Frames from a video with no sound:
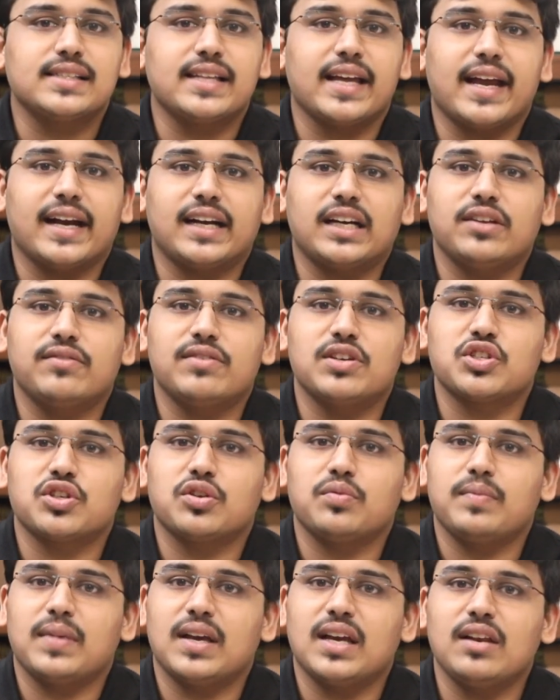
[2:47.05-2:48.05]
the
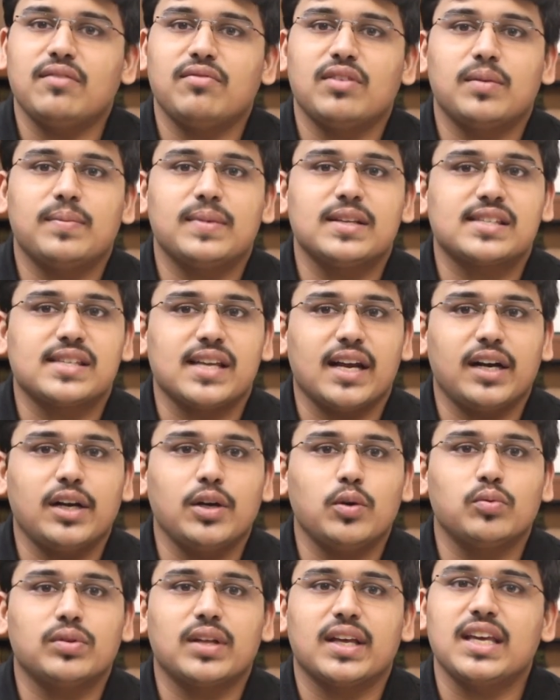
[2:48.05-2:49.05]
activation mail will be
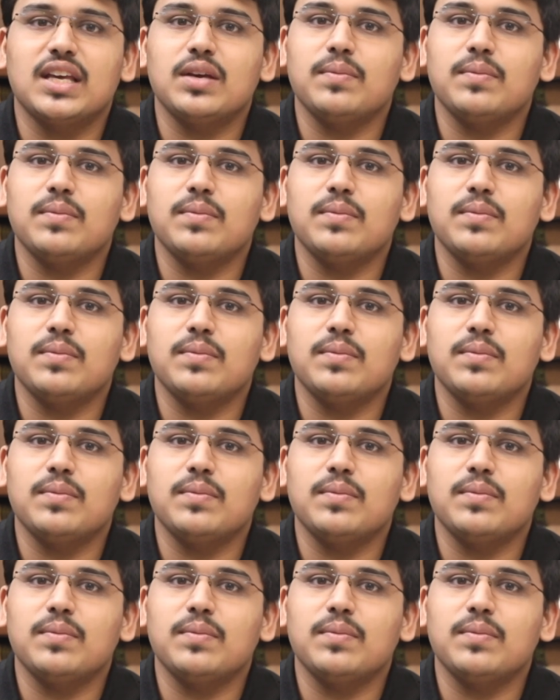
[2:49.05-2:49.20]
sent to the